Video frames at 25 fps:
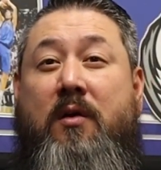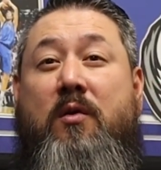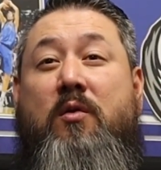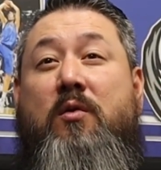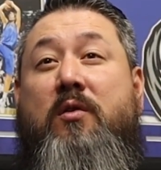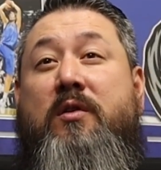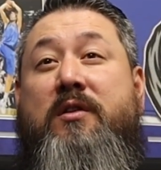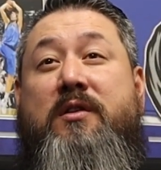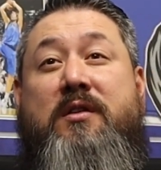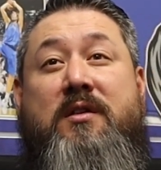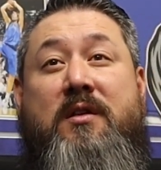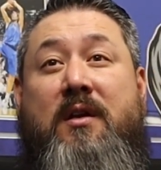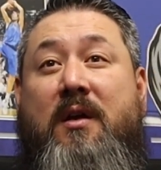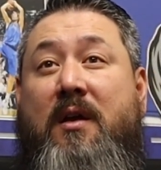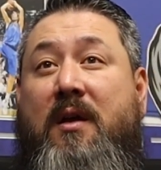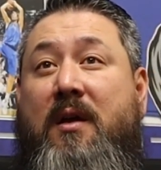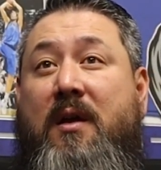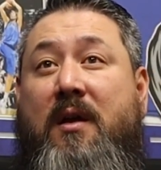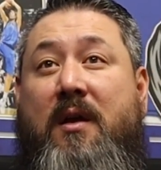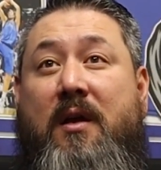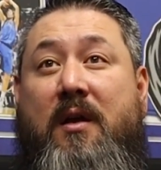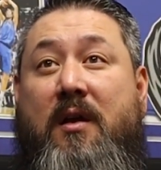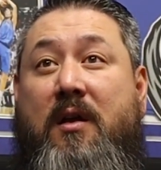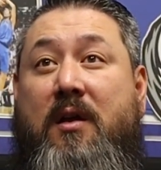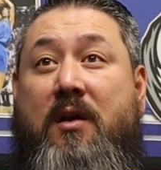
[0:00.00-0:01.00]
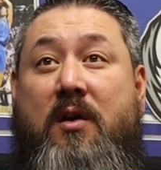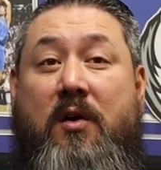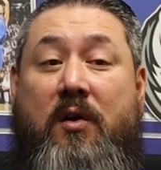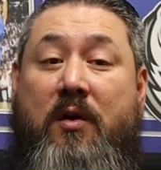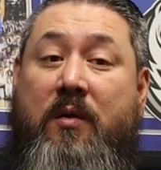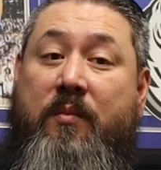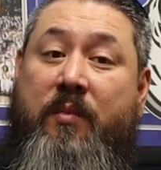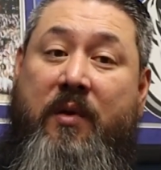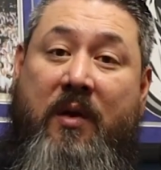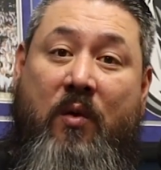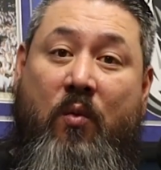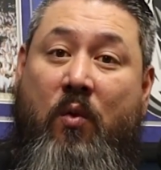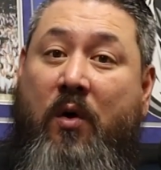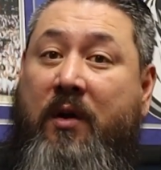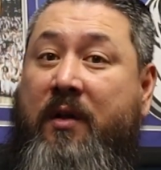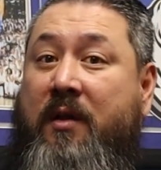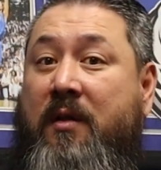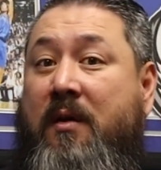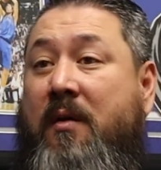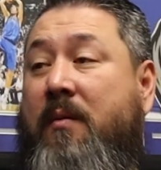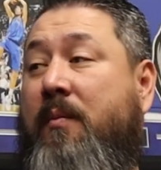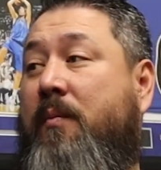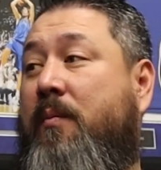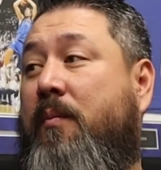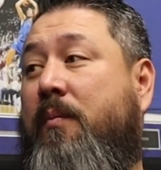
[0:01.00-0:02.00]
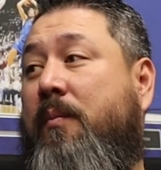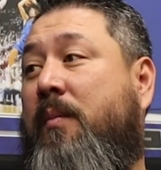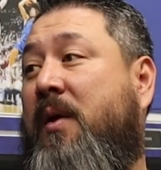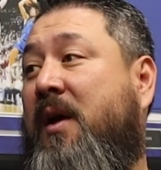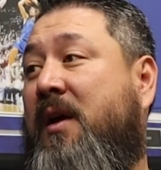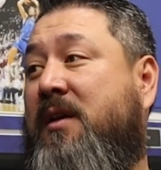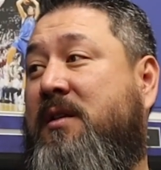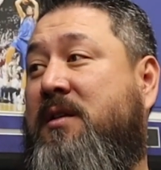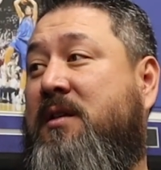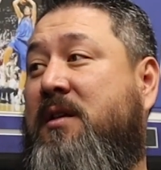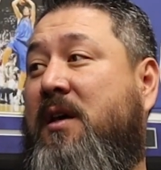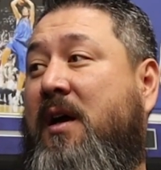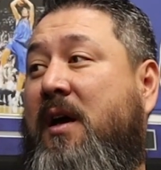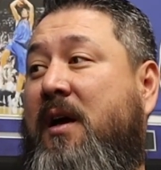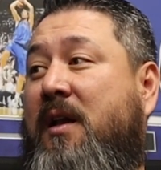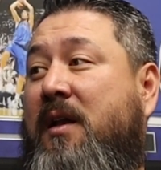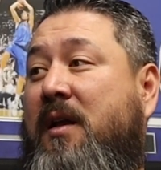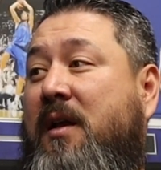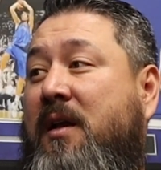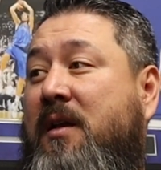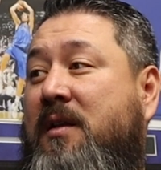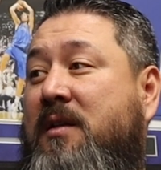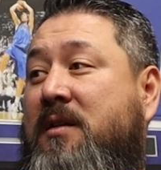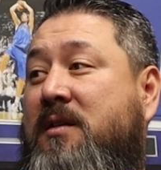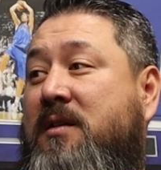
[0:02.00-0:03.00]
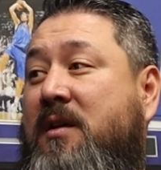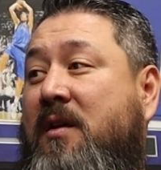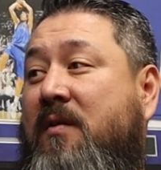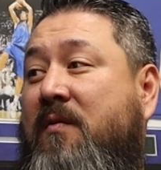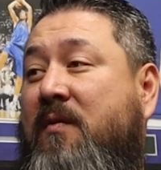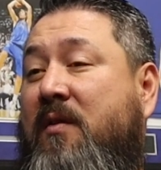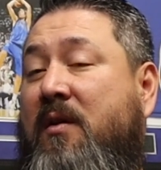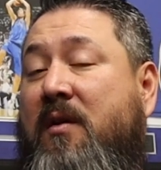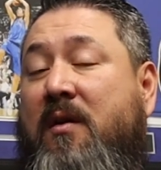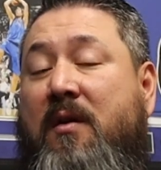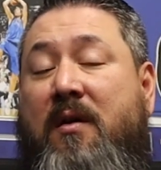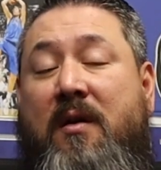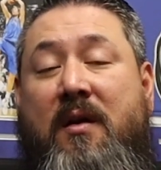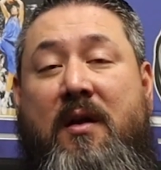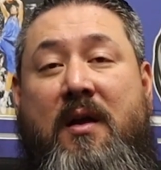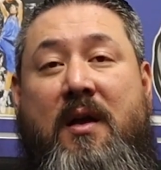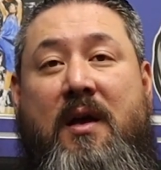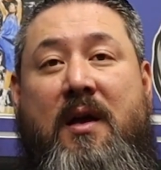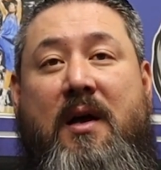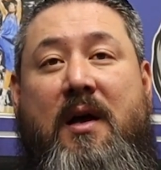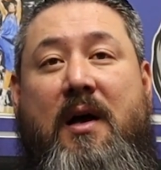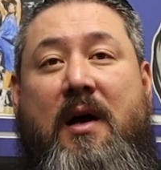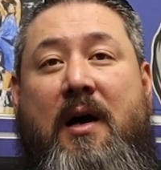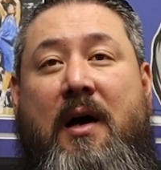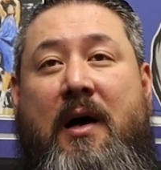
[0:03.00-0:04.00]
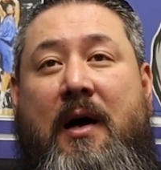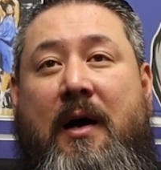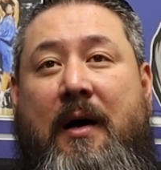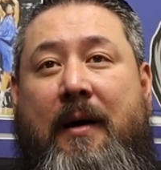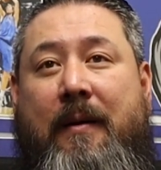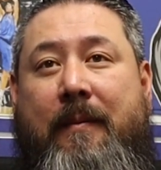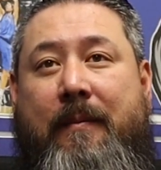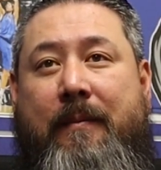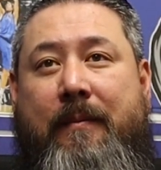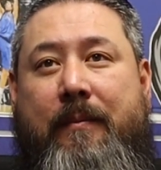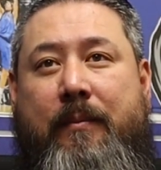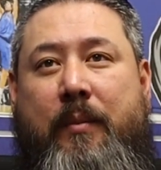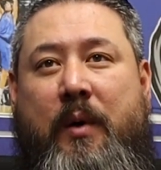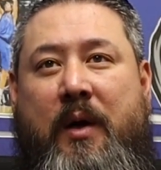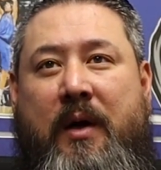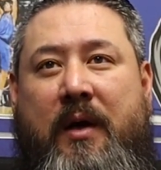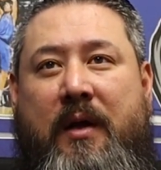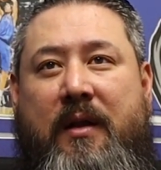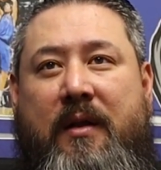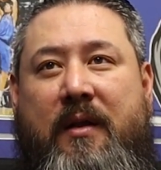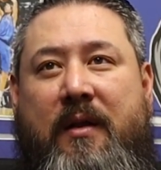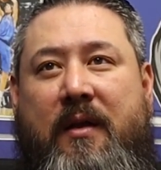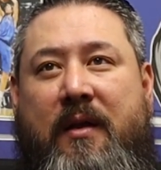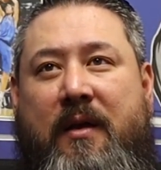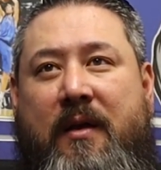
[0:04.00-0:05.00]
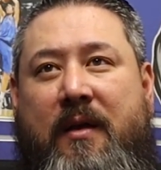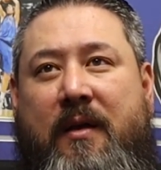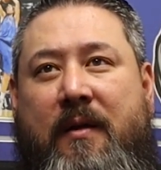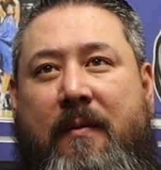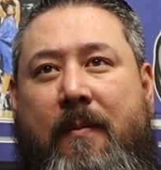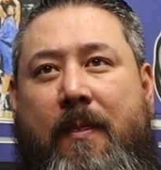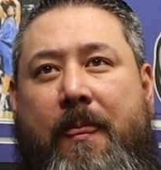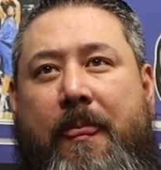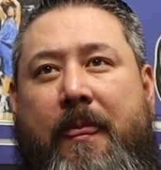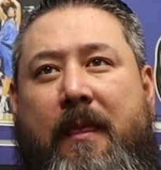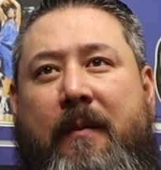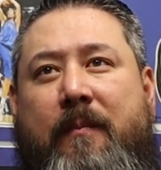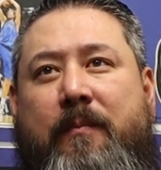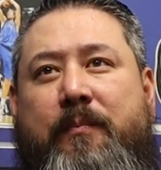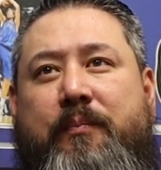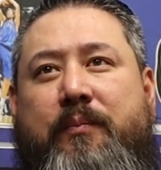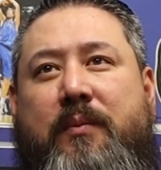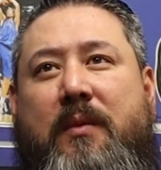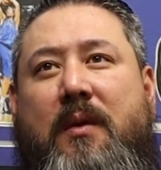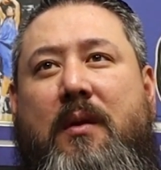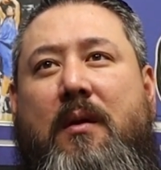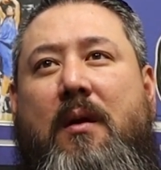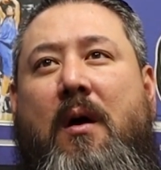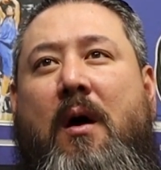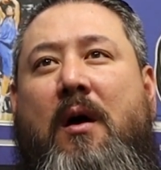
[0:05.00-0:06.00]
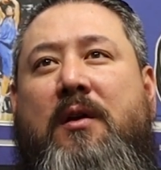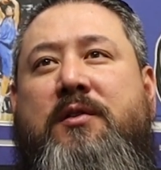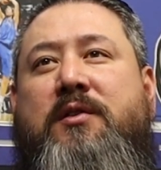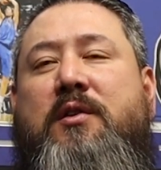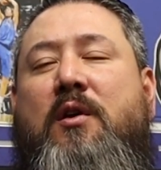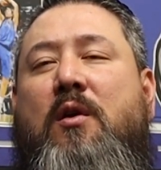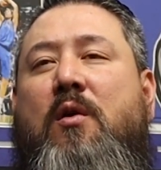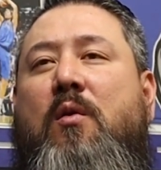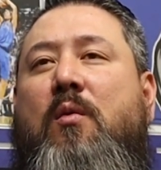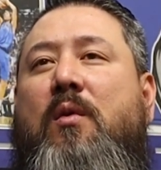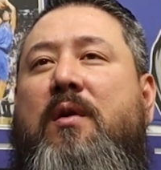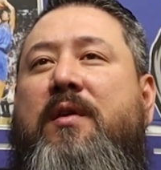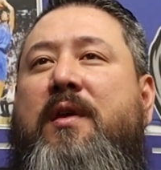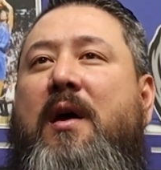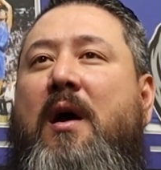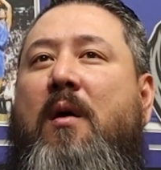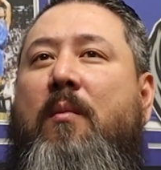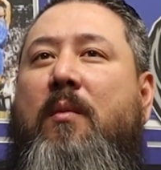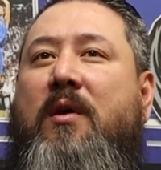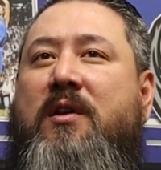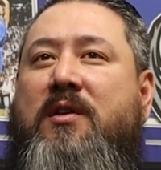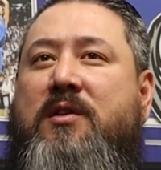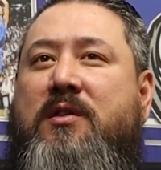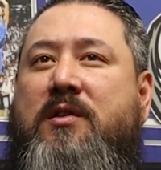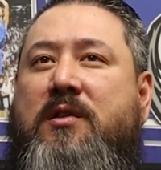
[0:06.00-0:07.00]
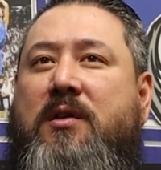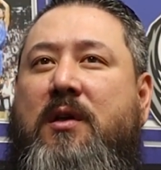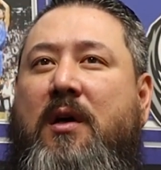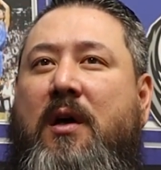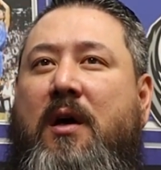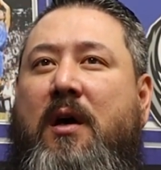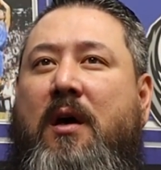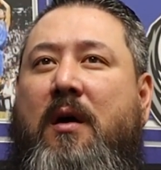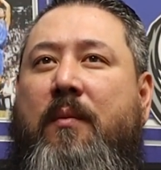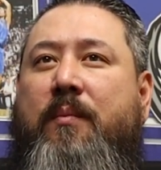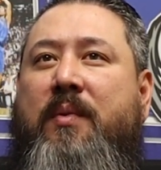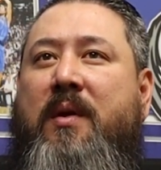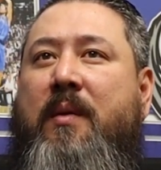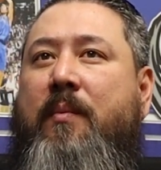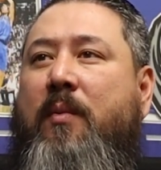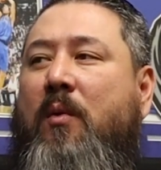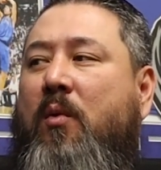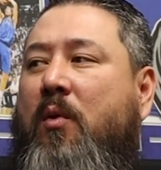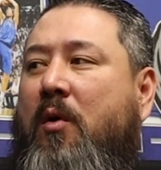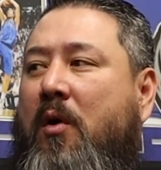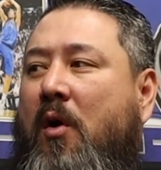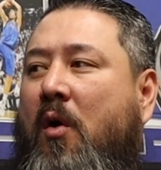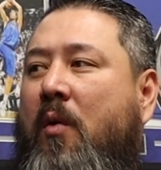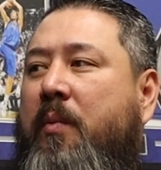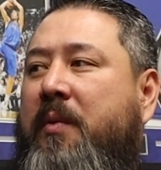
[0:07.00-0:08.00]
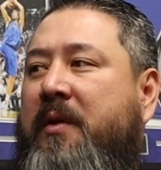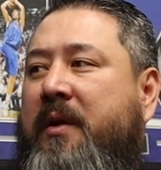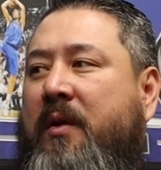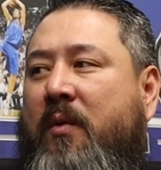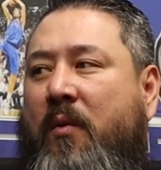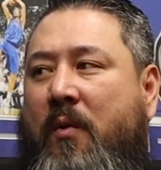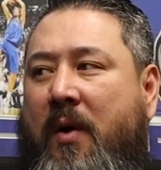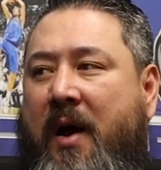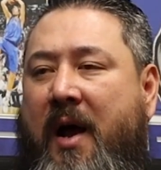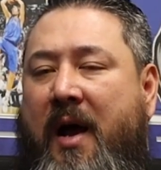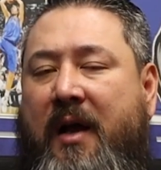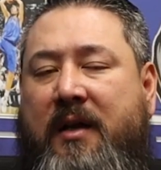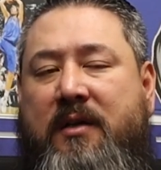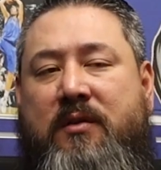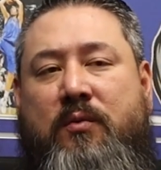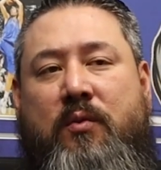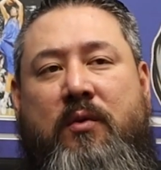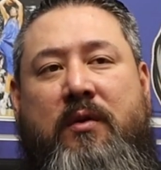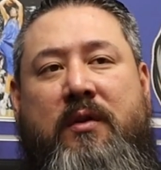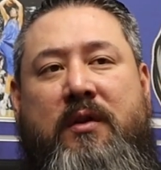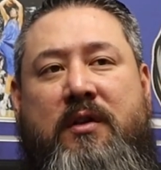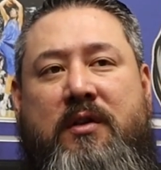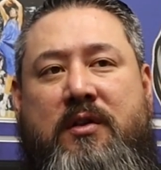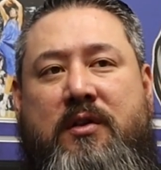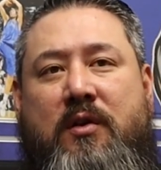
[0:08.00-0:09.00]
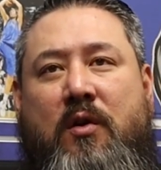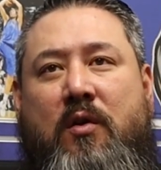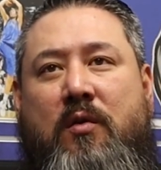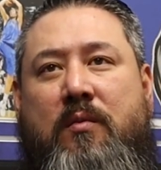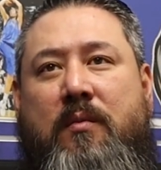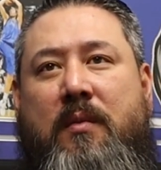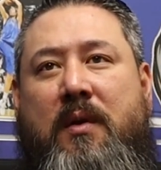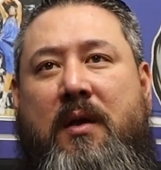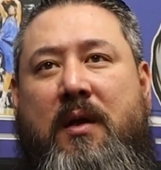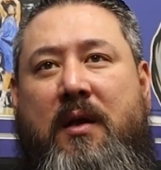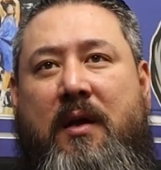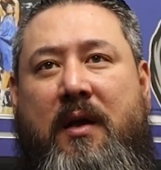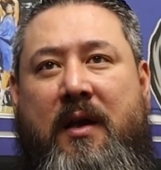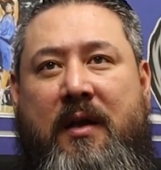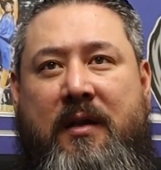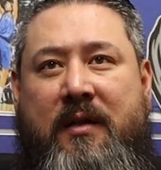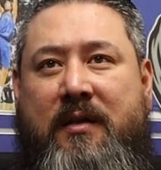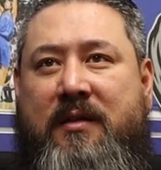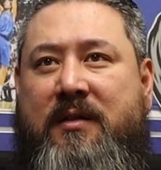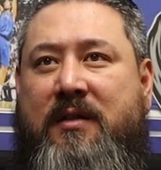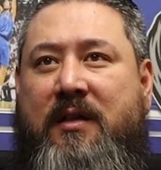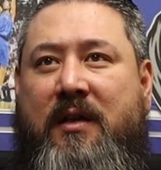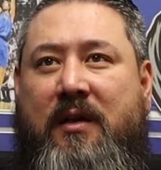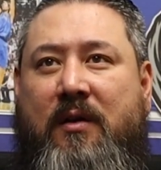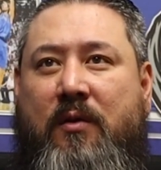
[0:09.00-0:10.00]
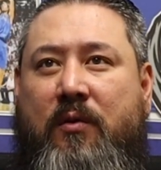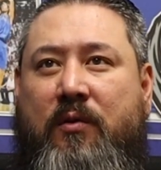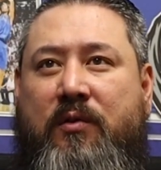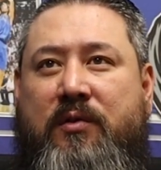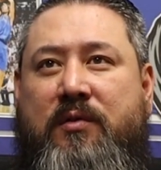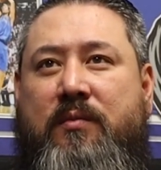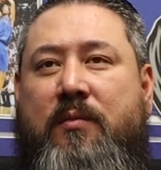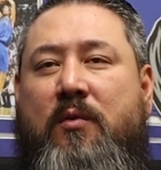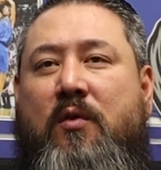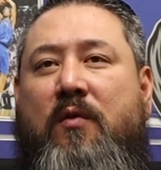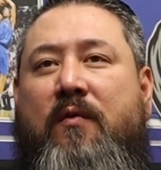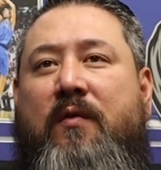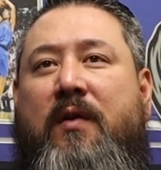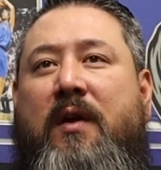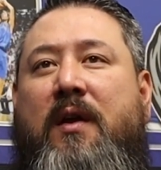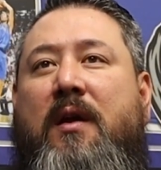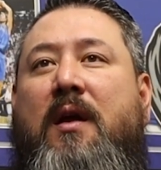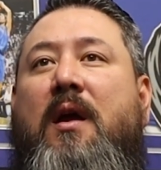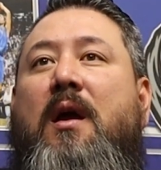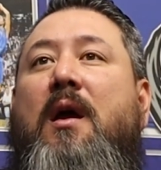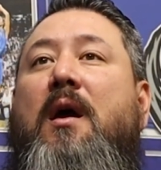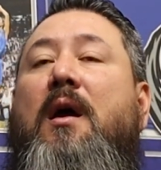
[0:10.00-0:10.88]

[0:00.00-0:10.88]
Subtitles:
who could be one of the best tight ends ever. But also with how much people were open and wax really showed me, and the singles moving.